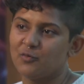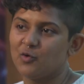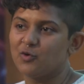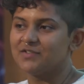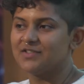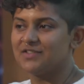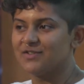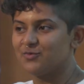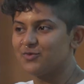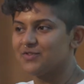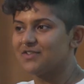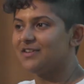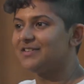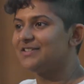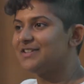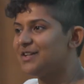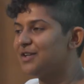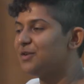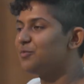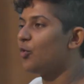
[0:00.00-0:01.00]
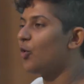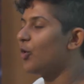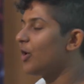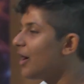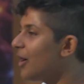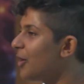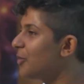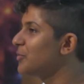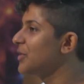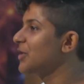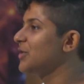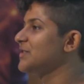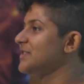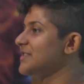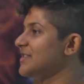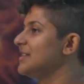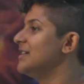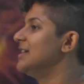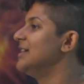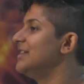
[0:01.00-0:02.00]
course, this resulted in more harm
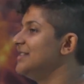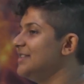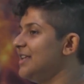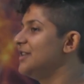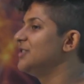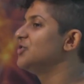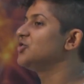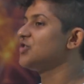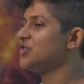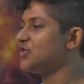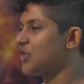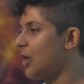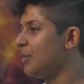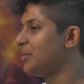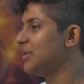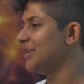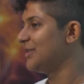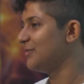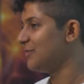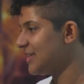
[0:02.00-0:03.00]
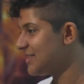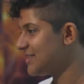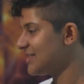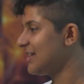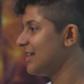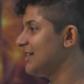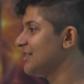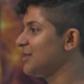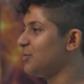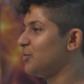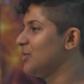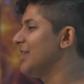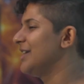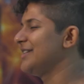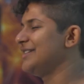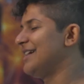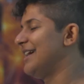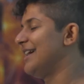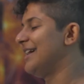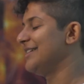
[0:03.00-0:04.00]
because they didn't just stop and investigate. They were like,
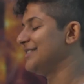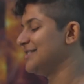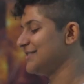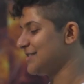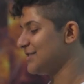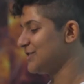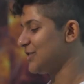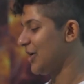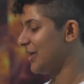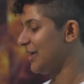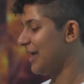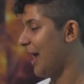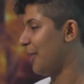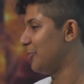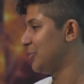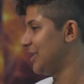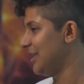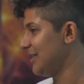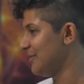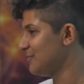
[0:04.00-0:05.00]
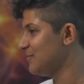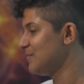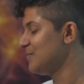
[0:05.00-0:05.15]
nah, this is not happening.